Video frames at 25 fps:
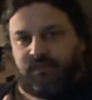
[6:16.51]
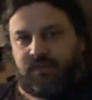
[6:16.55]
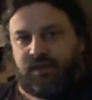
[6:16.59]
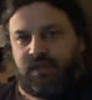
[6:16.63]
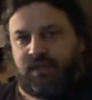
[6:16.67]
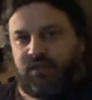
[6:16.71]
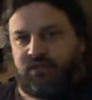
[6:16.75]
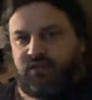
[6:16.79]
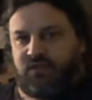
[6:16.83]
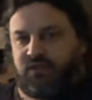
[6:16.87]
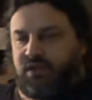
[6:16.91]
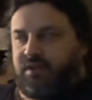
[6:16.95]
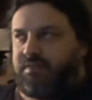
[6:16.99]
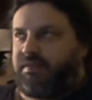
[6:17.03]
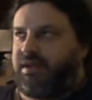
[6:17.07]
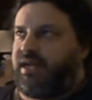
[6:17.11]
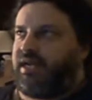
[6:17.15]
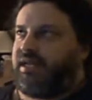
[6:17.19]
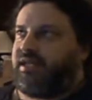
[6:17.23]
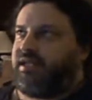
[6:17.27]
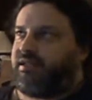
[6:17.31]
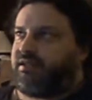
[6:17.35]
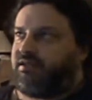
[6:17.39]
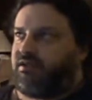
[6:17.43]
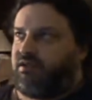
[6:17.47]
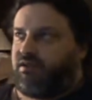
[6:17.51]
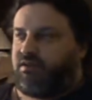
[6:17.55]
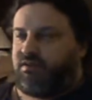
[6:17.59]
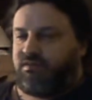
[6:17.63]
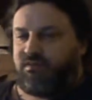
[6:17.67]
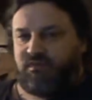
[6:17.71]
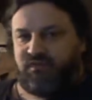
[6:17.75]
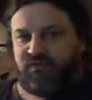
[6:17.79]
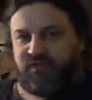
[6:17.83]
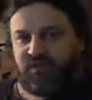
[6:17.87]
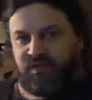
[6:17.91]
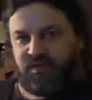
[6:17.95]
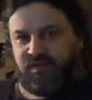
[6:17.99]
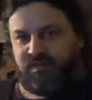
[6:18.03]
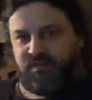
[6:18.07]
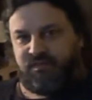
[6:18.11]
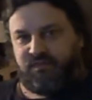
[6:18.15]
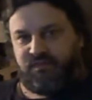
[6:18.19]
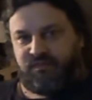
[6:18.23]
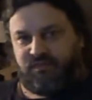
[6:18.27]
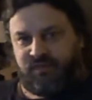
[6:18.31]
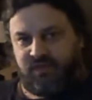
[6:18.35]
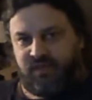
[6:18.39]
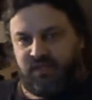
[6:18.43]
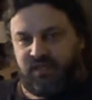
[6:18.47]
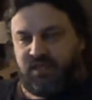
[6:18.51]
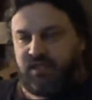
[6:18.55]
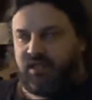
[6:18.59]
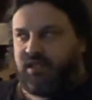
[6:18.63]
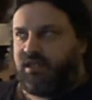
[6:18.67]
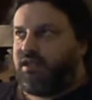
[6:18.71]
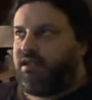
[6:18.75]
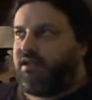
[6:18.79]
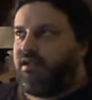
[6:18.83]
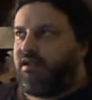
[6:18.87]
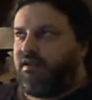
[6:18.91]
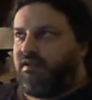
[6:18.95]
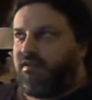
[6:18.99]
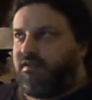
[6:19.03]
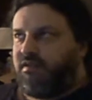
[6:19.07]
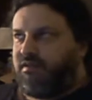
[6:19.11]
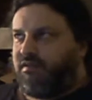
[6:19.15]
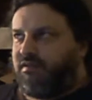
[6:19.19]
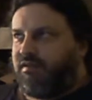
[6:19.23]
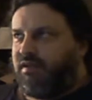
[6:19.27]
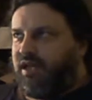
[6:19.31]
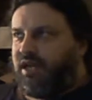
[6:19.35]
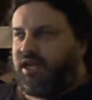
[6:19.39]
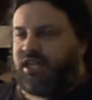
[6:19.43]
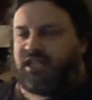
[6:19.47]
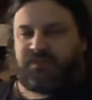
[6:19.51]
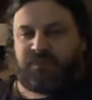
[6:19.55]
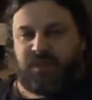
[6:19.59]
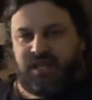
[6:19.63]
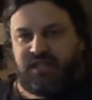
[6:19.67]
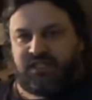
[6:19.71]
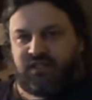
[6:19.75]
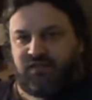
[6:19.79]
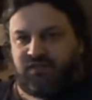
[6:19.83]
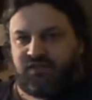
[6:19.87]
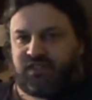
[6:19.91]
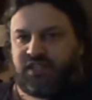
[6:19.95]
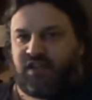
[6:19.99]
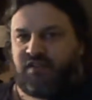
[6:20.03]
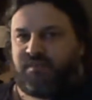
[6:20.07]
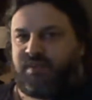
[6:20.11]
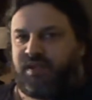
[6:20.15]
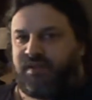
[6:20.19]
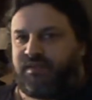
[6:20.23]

and so I made this own from not expensive stuff,